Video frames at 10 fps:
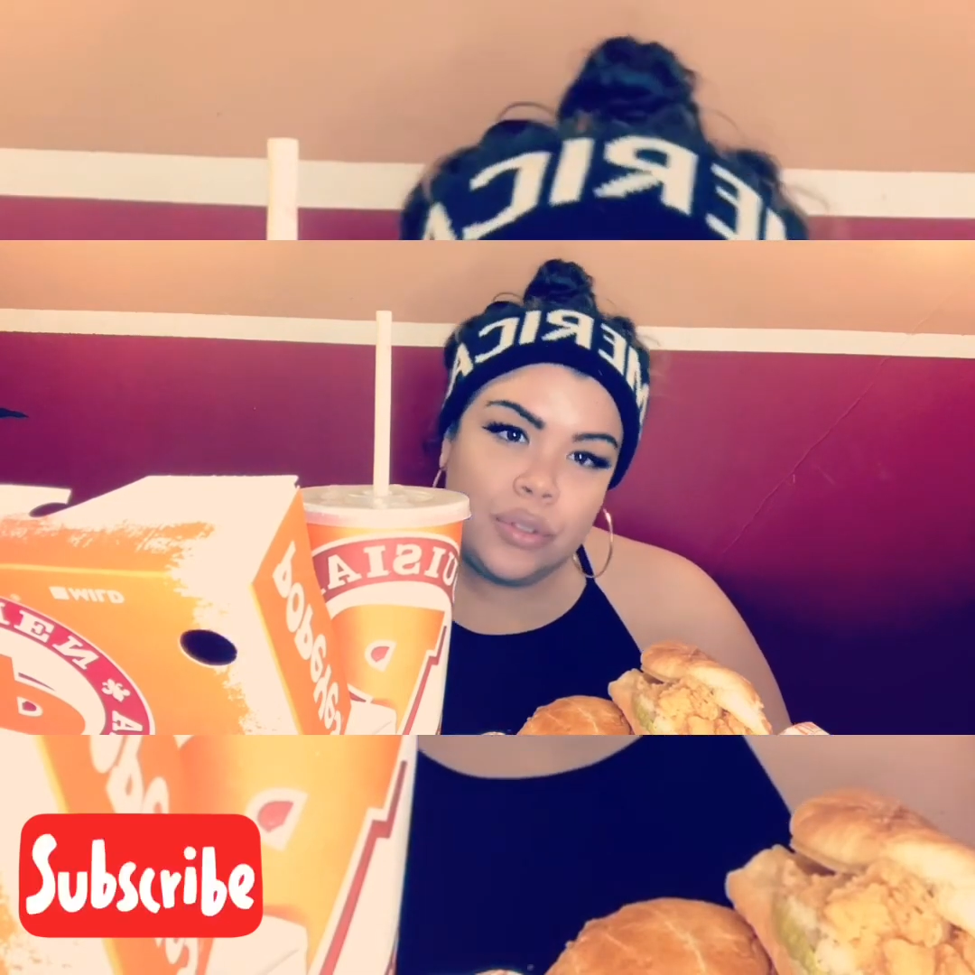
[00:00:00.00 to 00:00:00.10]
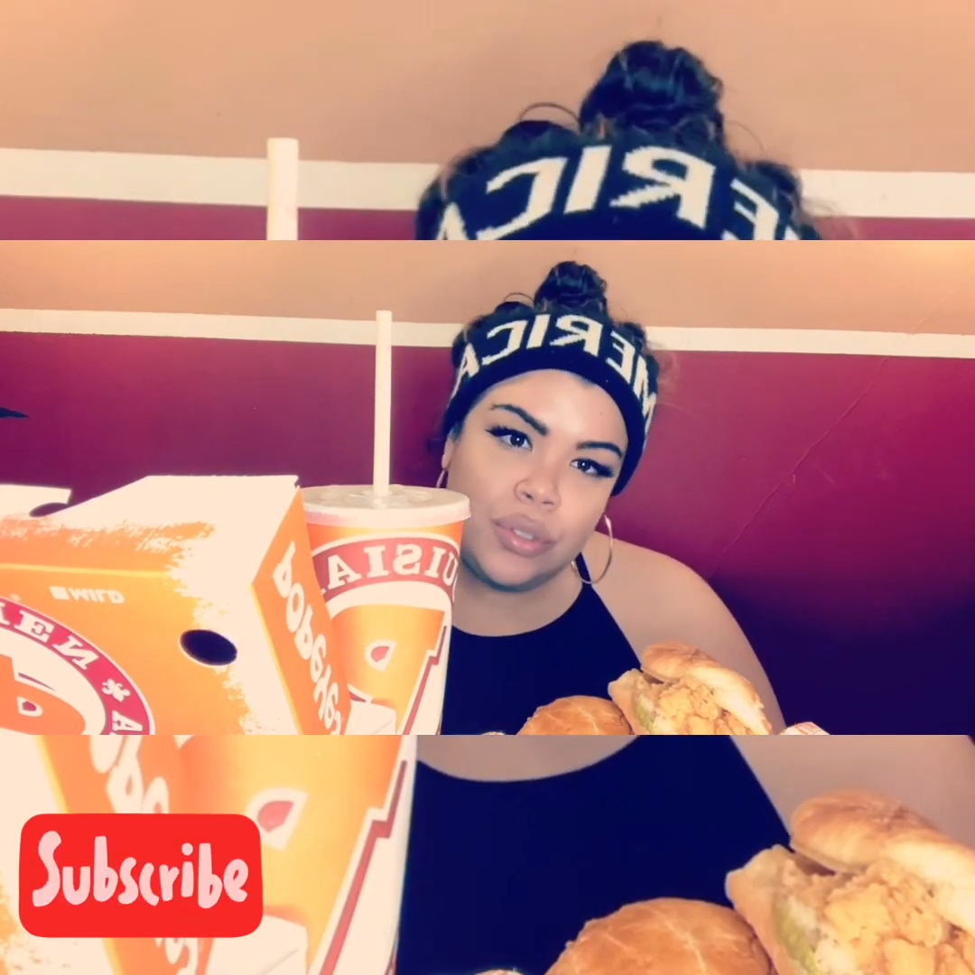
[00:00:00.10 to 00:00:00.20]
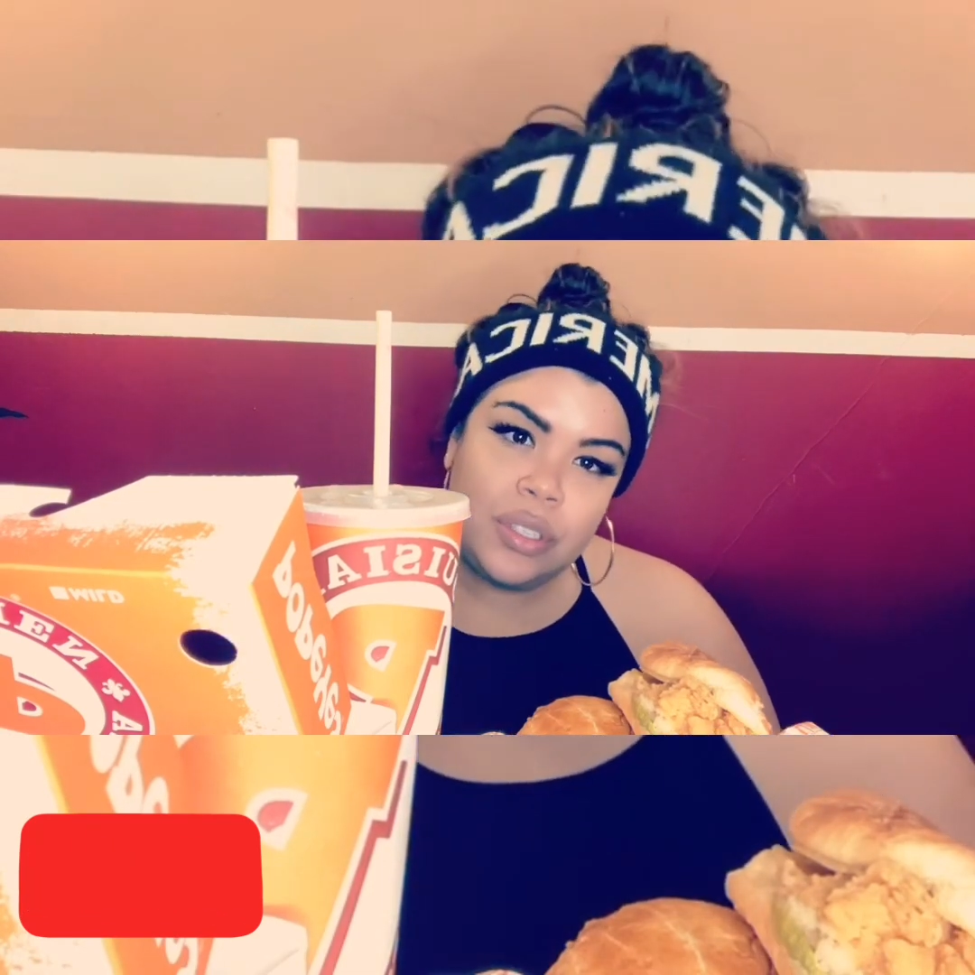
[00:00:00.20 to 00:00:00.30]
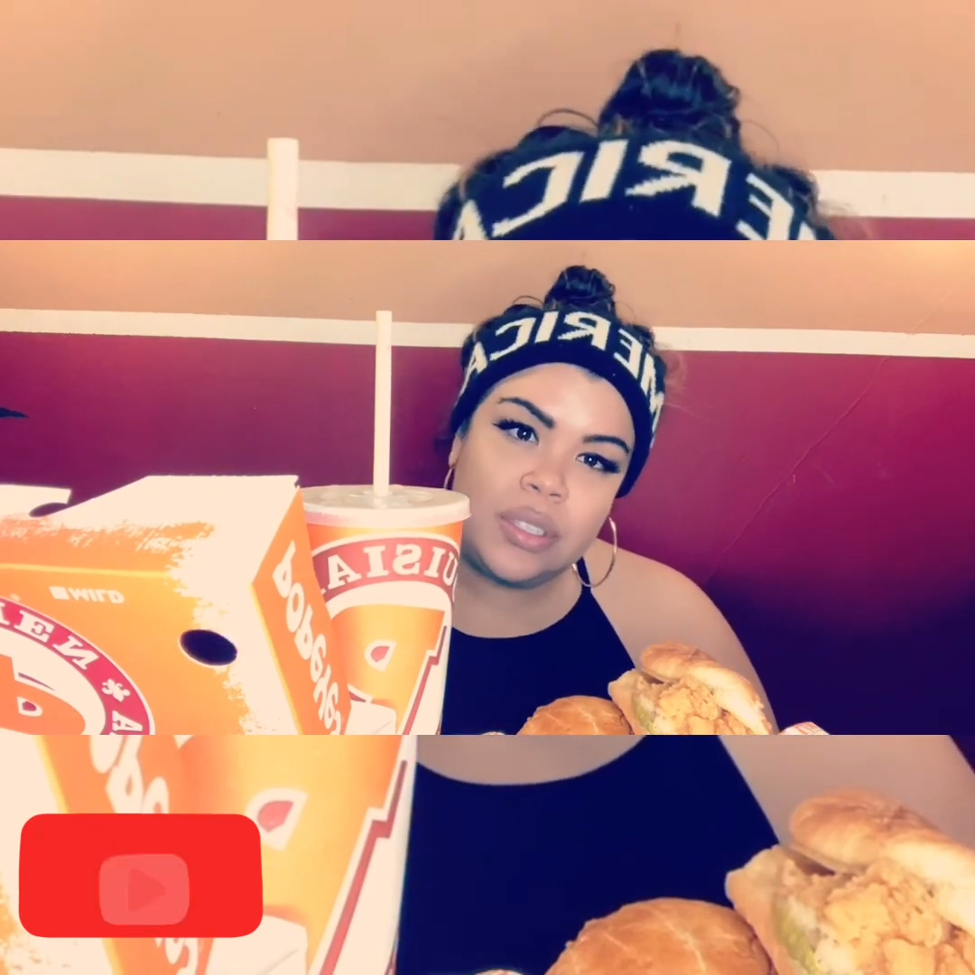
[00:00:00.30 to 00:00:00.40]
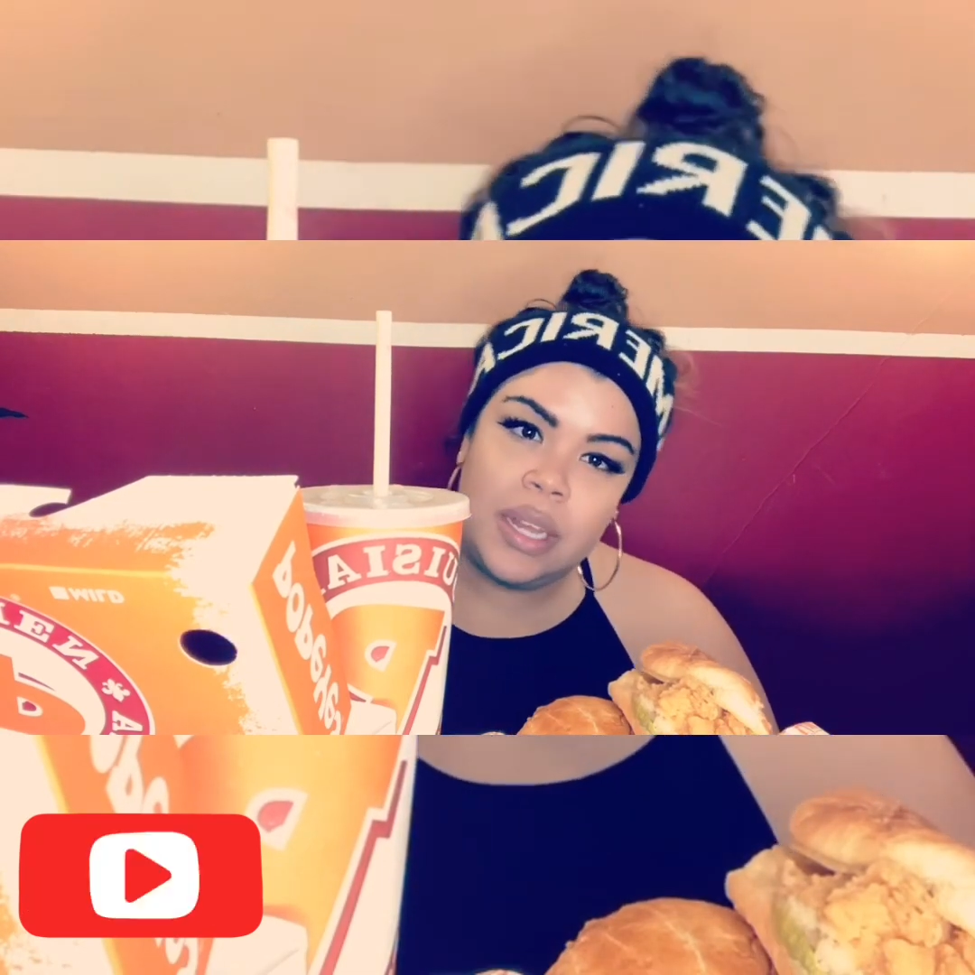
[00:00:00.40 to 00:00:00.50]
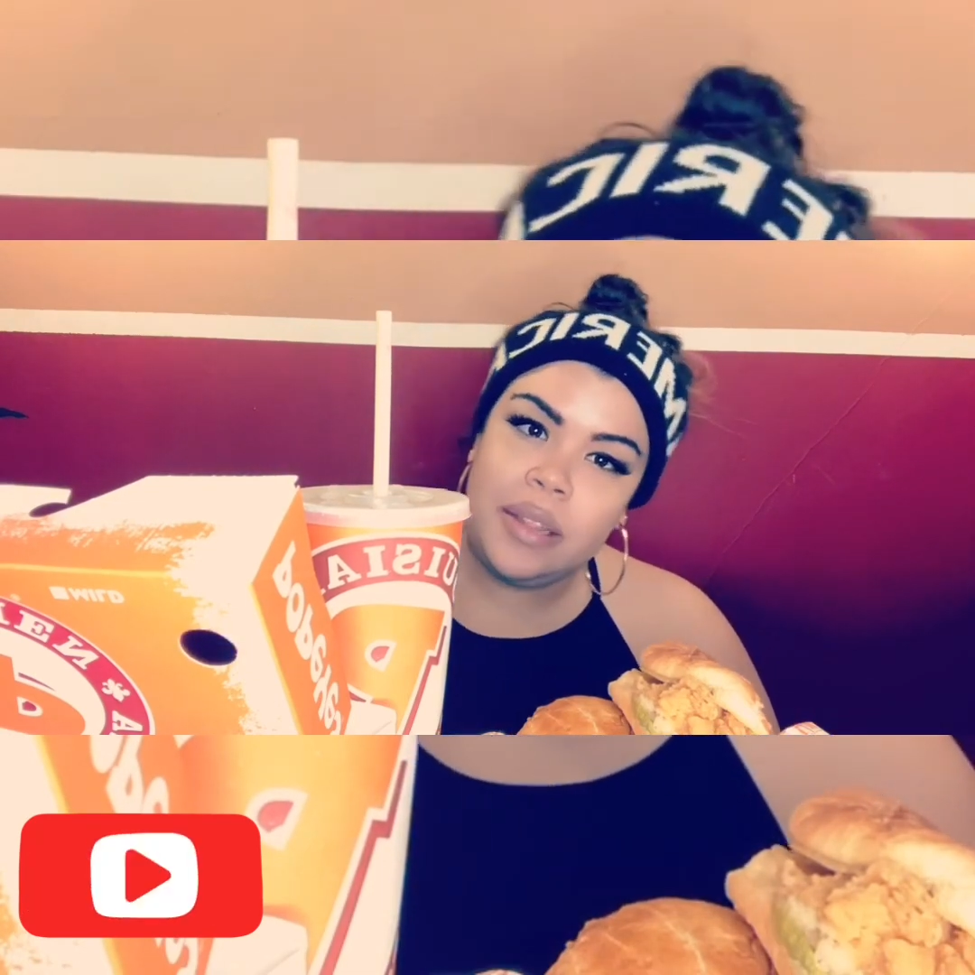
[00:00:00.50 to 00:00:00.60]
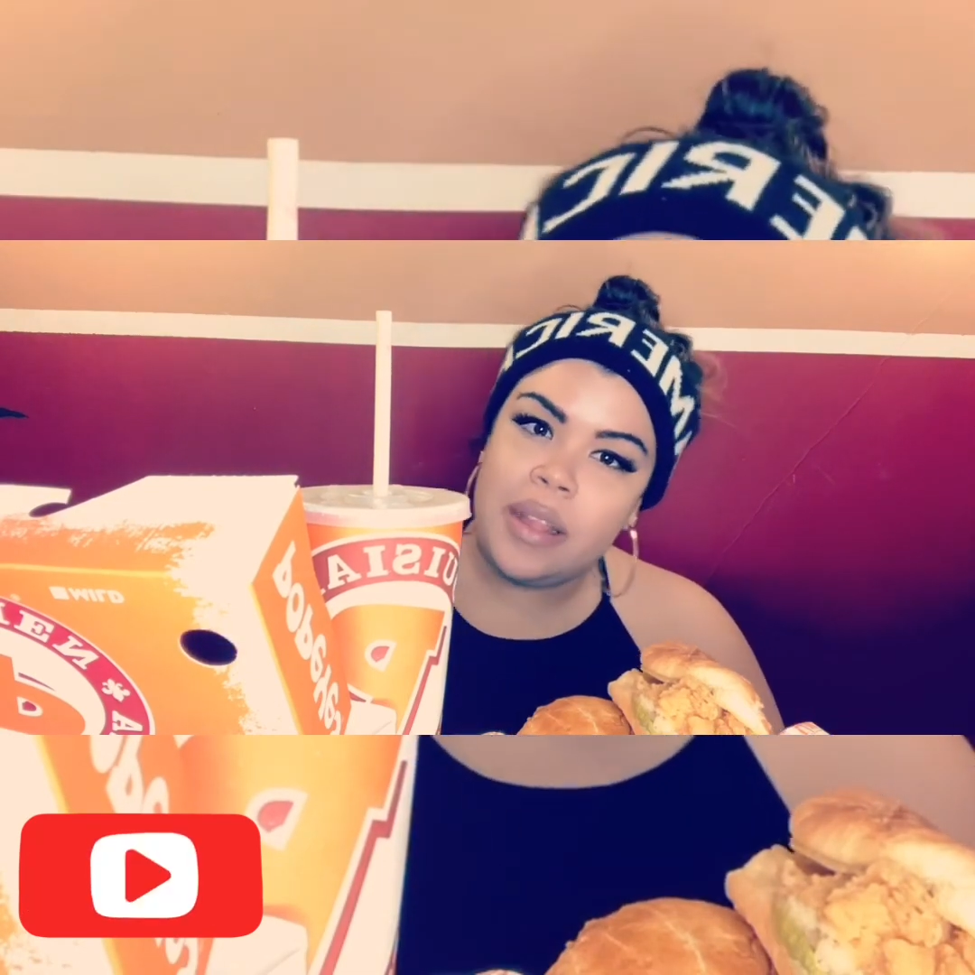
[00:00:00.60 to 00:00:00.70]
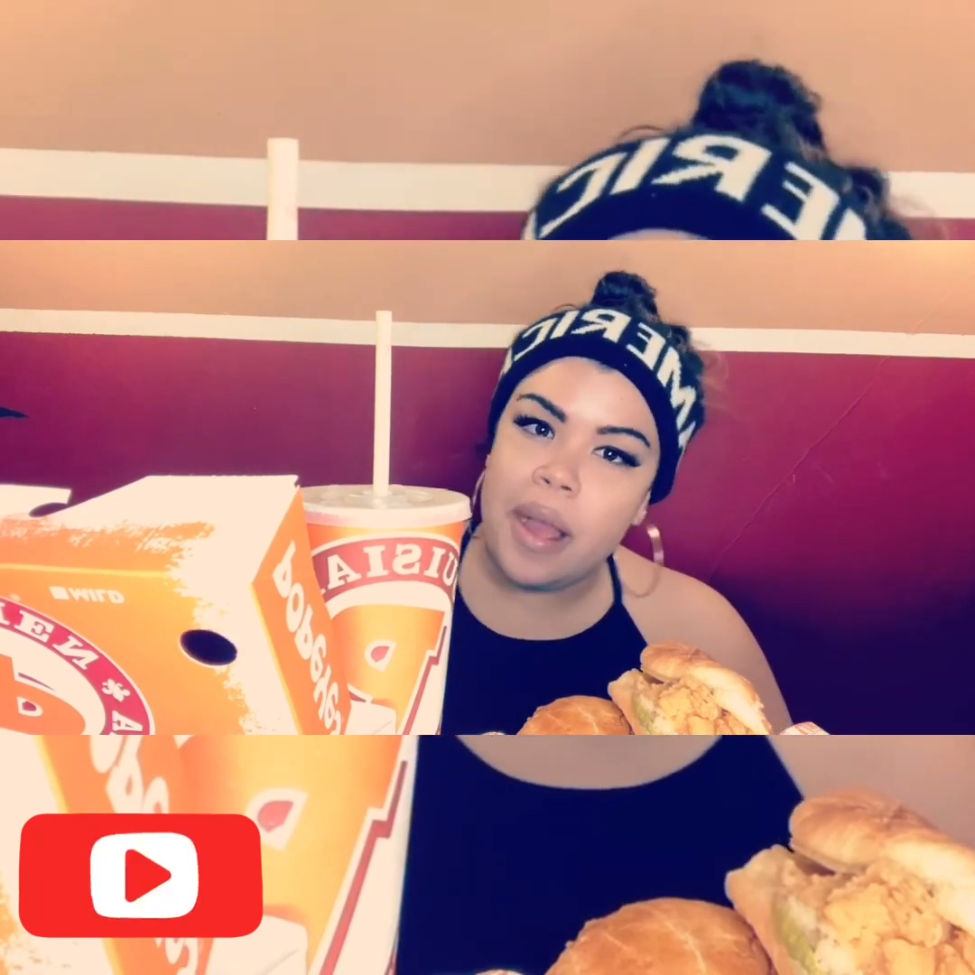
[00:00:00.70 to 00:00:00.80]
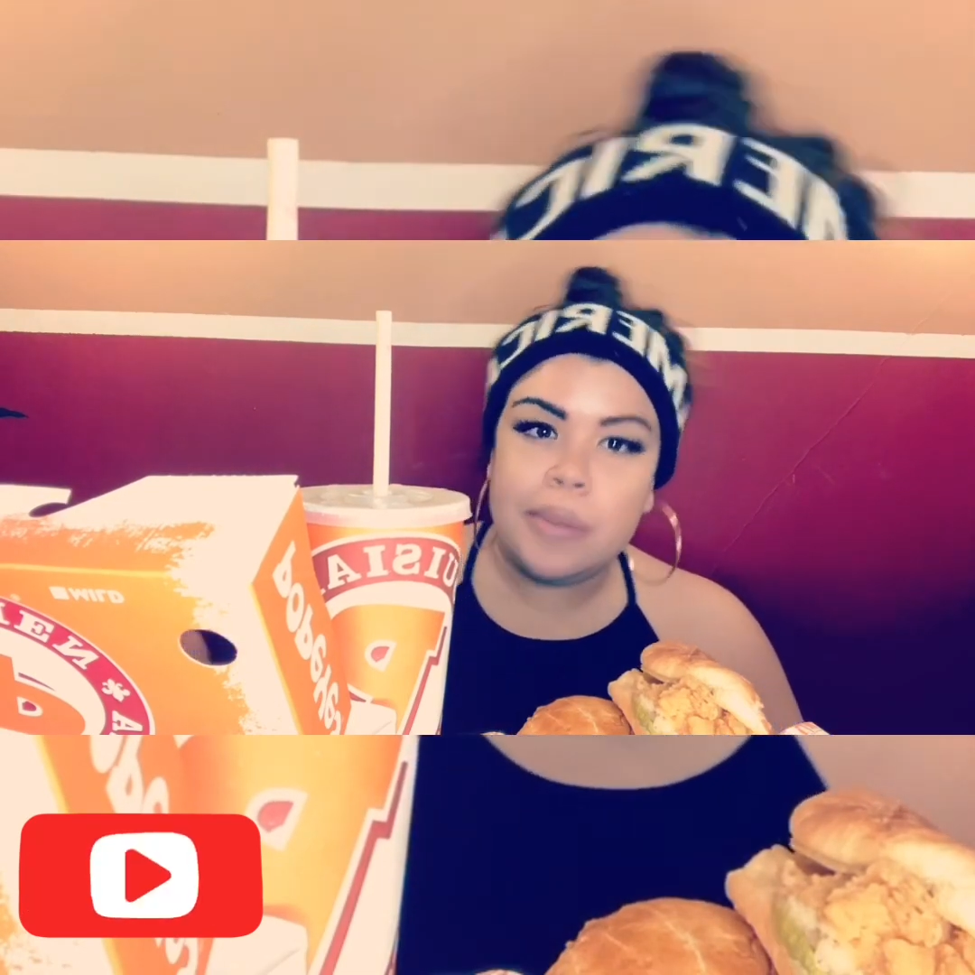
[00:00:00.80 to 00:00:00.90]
just think that